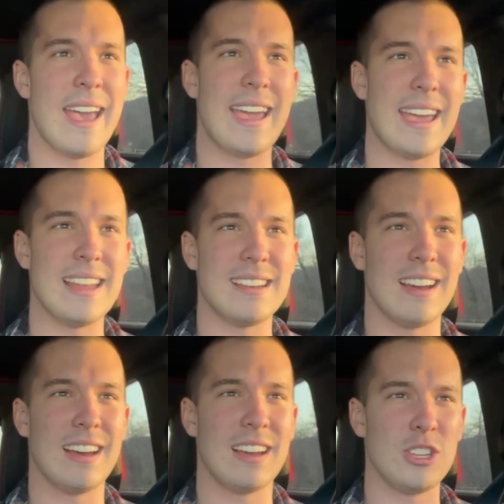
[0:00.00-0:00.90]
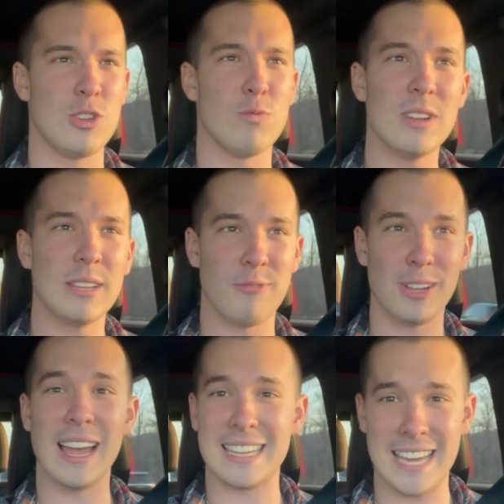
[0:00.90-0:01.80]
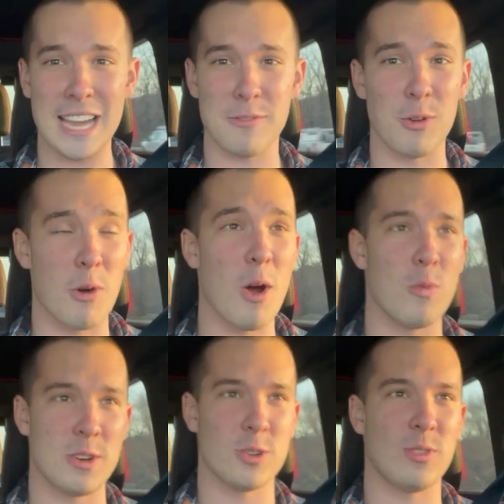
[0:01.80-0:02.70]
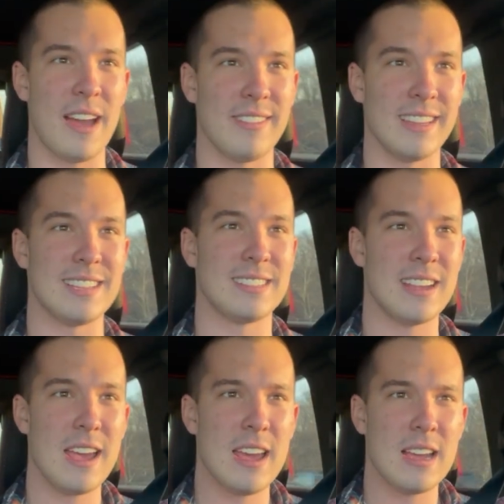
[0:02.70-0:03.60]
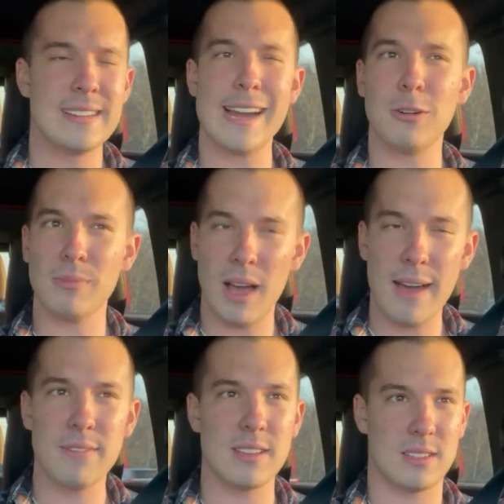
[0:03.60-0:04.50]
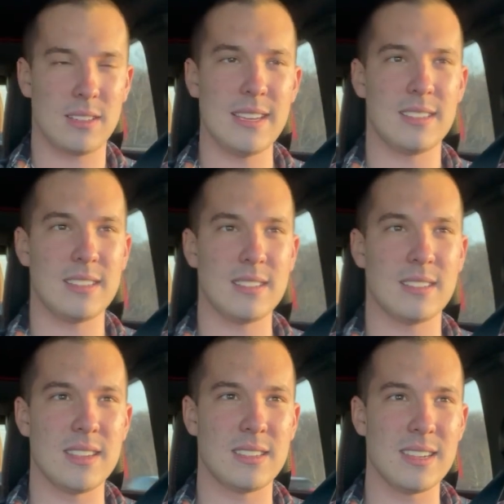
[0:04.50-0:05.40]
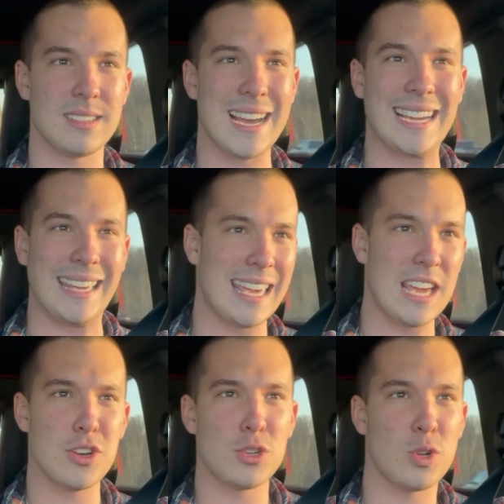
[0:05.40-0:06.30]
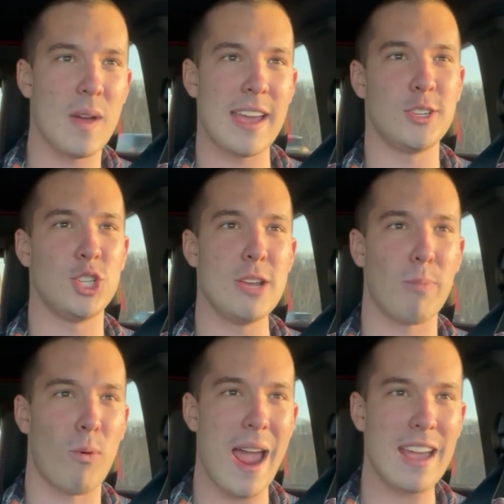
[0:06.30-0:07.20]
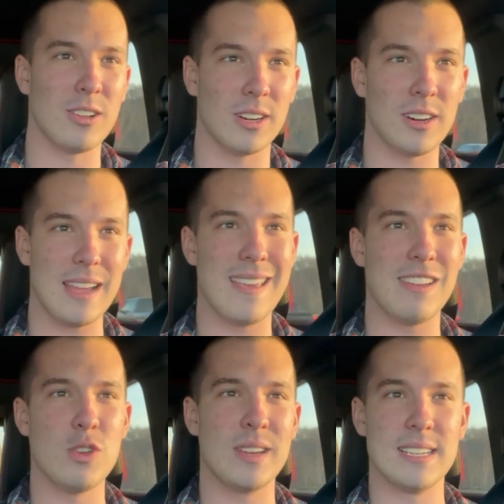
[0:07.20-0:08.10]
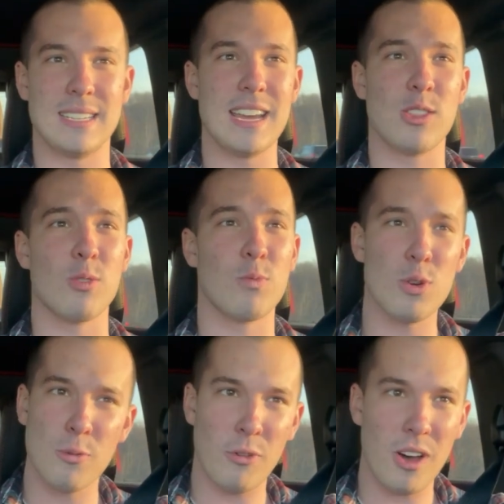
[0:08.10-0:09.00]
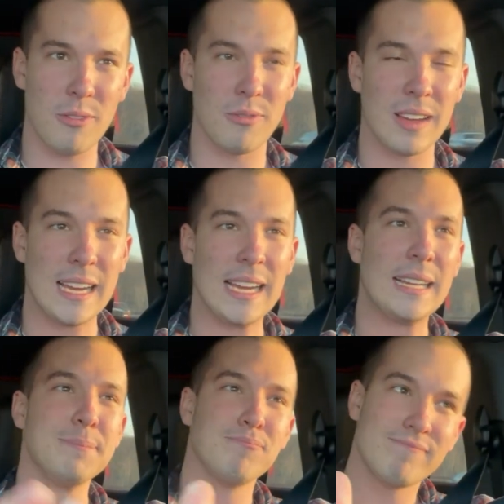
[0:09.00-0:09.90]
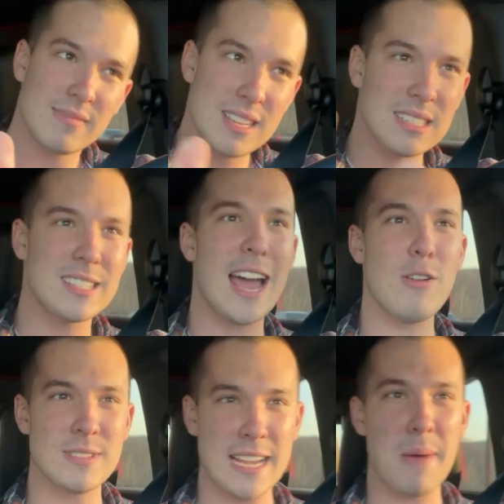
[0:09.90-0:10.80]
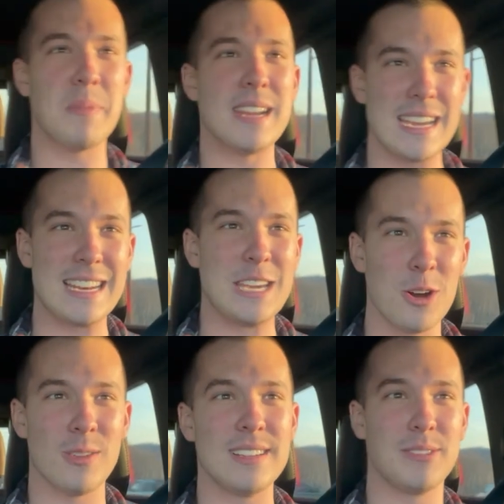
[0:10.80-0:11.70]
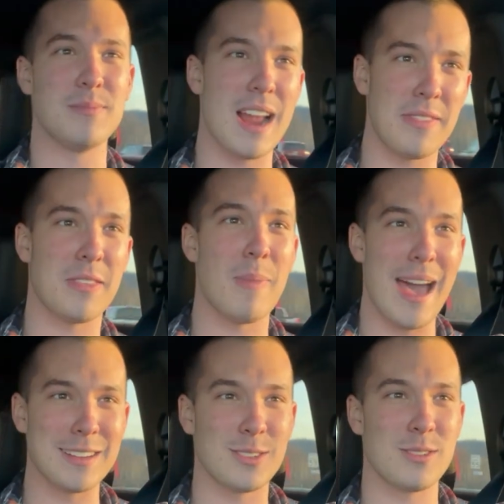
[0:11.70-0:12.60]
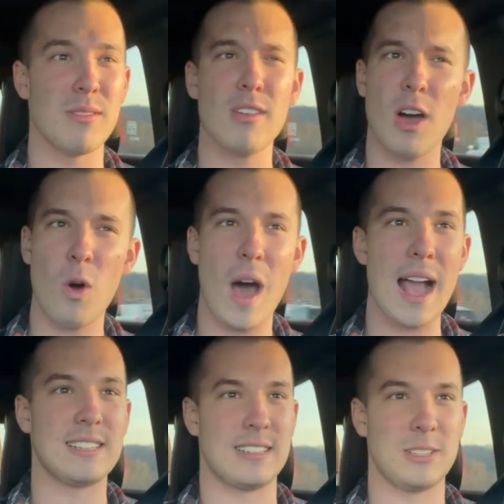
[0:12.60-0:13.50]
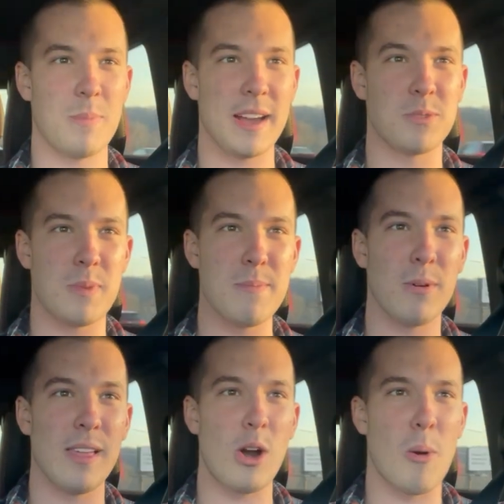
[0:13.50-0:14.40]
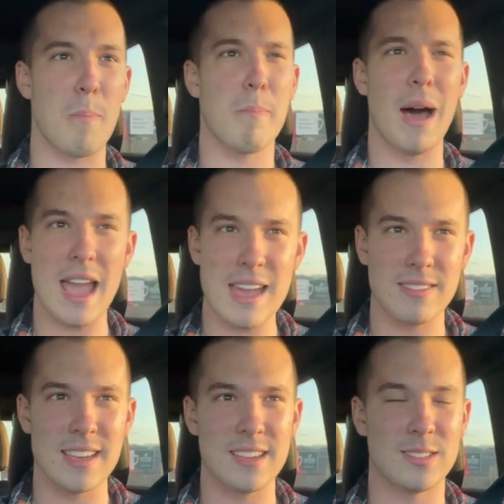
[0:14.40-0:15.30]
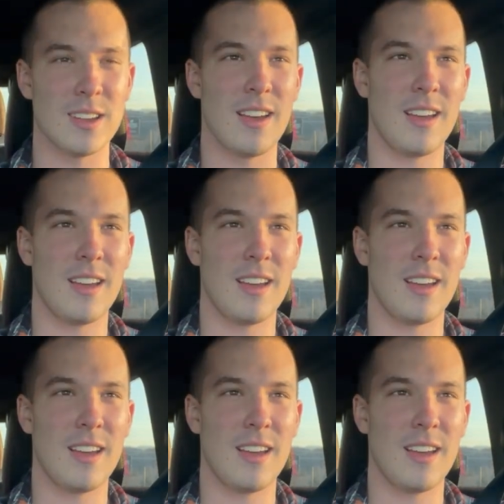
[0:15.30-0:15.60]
and uh, you really feel like king of the road when you're driving this. Now, obviously, since this is akin to a Jeep Wrangler in that you can take the roof off, the sound dampening in here is not the best, though I suspect people that are buying these